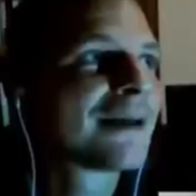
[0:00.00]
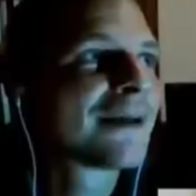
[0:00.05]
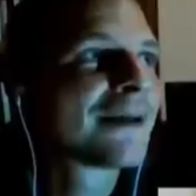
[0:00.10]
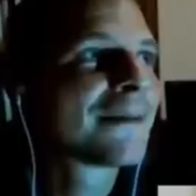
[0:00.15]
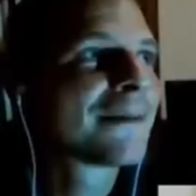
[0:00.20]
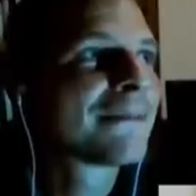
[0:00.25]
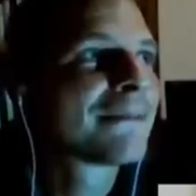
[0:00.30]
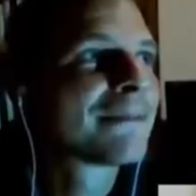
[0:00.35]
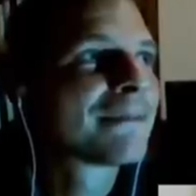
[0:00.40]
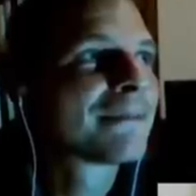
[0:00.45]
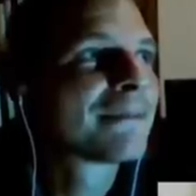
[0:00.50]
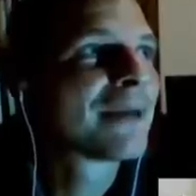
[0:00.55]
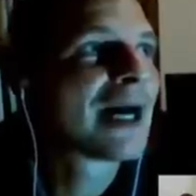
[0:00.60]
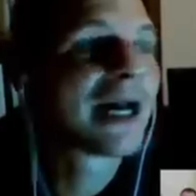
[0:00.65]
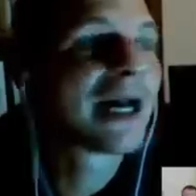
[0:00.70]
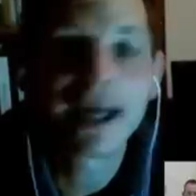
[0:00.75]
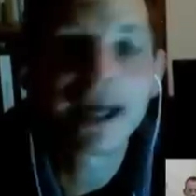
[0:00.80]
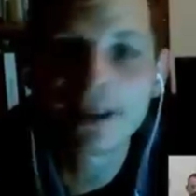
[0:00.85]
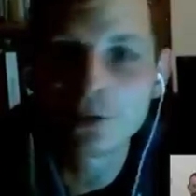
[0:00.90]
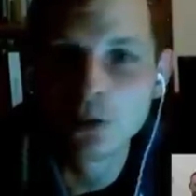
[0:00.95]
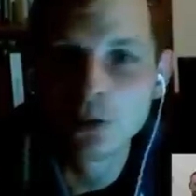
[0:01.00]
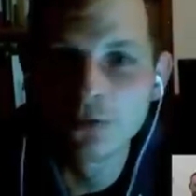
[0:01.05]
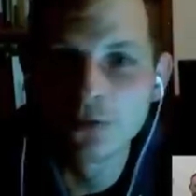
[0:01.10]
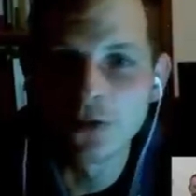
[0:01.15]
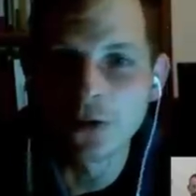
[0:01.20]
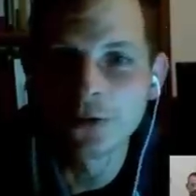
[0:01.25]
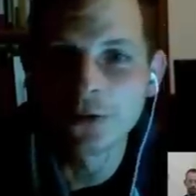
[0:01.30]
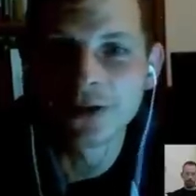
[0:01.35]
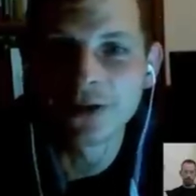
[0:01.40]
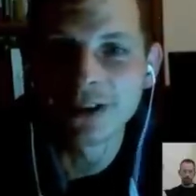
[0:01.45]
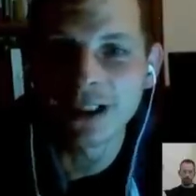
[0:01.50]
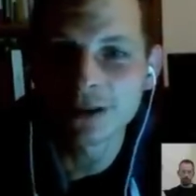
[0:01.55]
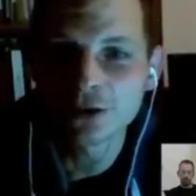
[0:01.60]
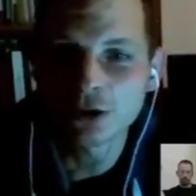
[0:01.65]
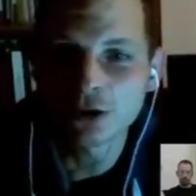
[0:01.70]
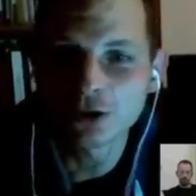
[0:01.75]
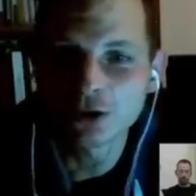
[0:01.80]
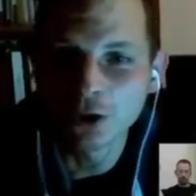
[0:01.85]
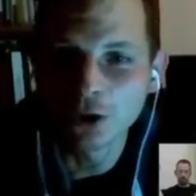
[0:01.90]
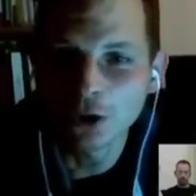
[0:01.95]
I had no funding.
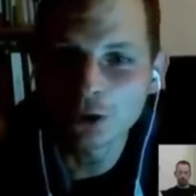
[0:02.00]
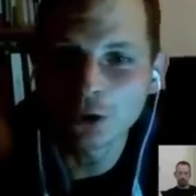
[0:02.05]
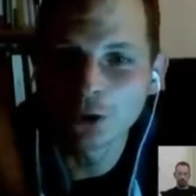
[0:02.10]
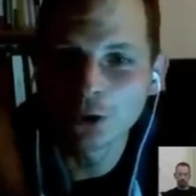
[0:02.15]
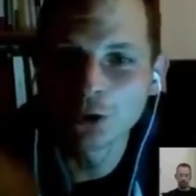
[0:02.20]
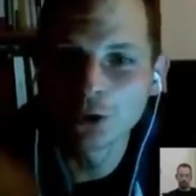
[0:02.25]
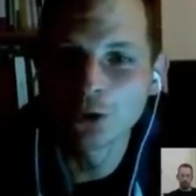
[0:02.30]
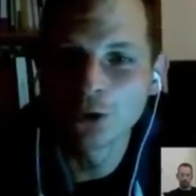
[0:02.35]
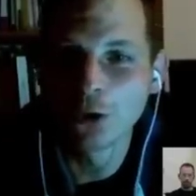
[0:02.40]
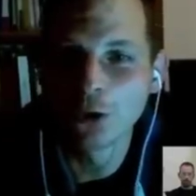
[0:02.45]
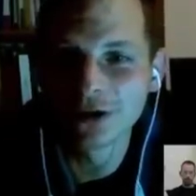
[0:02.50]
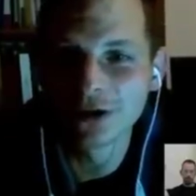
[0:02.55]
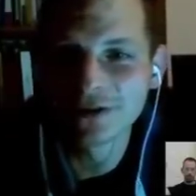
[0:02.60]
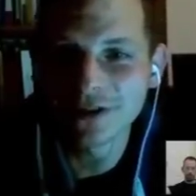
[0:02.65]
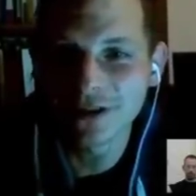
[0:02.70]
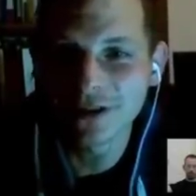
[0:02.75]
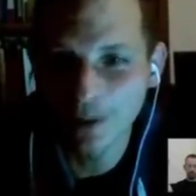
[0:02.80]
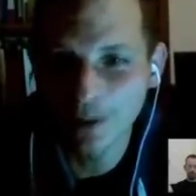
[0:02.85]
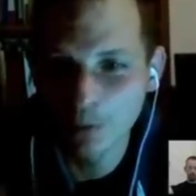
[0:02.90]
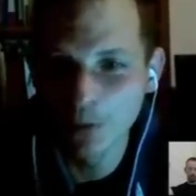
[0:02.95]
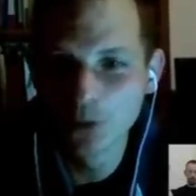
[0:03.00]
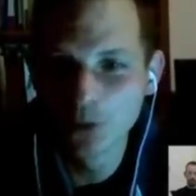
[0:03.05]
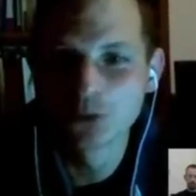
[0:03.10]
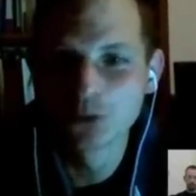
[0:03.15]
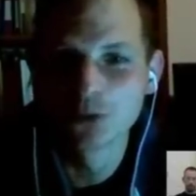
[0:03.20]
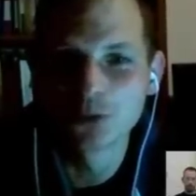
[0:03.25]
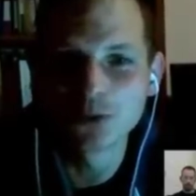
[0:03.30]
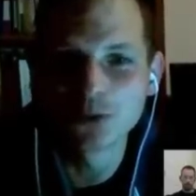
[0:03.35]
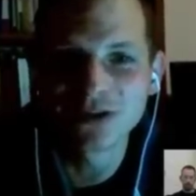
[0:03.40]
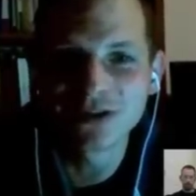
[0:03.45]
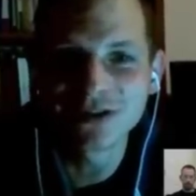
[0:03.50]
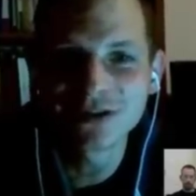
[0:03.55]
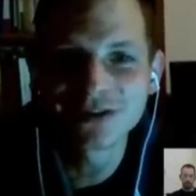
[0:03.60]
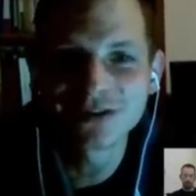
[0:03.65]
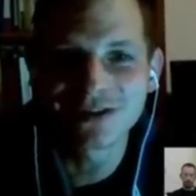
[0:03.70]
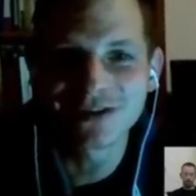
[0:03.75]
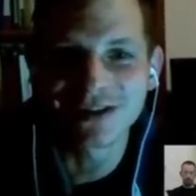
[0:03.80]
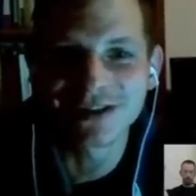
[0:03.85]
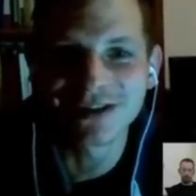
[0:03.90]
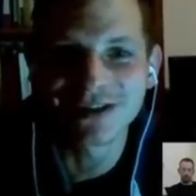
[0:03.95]
I just knocked on the door and said, "I want to do
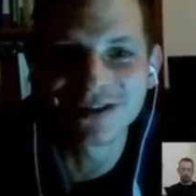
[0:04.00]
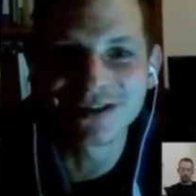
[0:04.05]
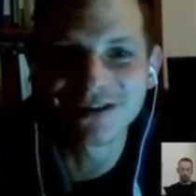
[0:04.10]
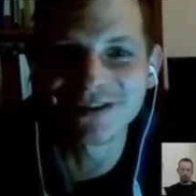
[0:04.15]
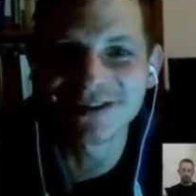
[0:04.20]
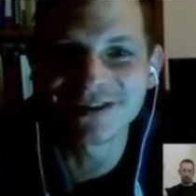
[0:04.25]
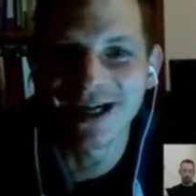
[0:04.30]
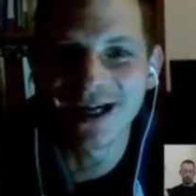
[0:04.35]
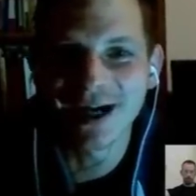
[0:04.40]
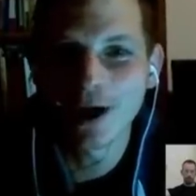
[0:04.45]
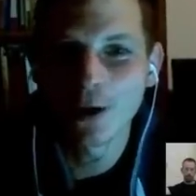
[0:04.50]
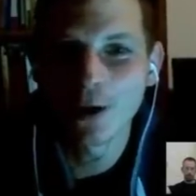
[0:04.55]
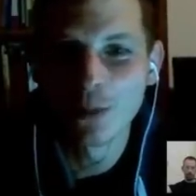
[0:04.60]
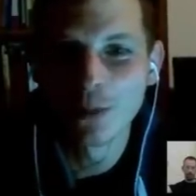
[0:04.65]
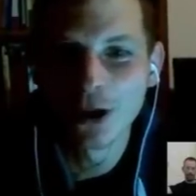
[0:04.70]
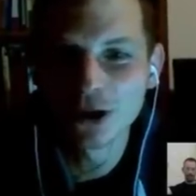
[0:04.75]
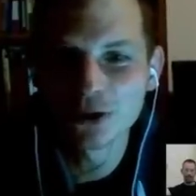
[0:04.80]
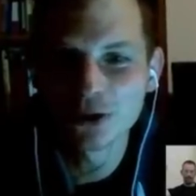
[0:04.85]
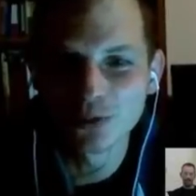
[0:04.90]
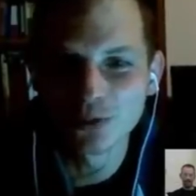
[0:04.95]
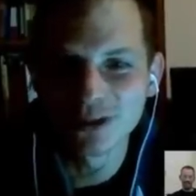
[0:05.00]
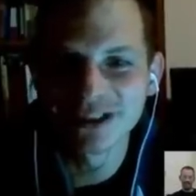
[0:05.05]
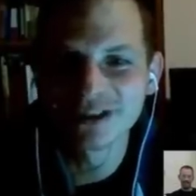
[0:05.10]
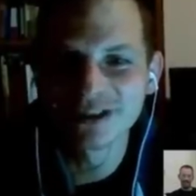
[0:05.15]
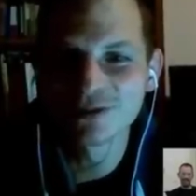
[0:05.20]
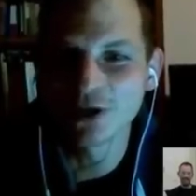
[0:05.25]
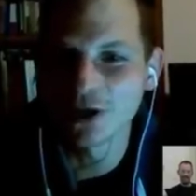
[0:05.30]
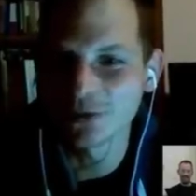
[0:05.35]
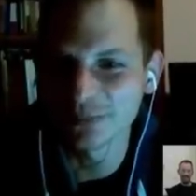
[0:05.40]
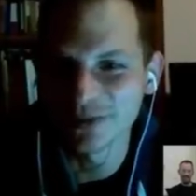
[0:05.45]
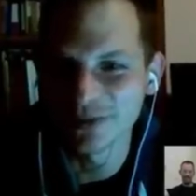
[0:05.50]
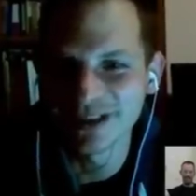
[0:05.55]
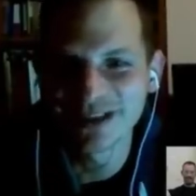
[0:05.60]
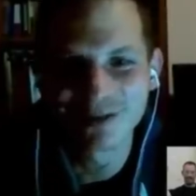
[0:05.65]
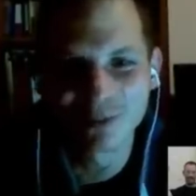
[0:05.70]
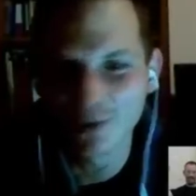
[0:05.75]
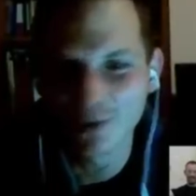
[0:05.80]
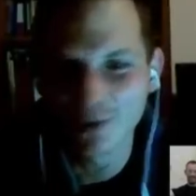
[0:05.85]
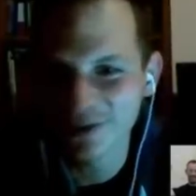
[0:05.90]
this. How much will it cost me?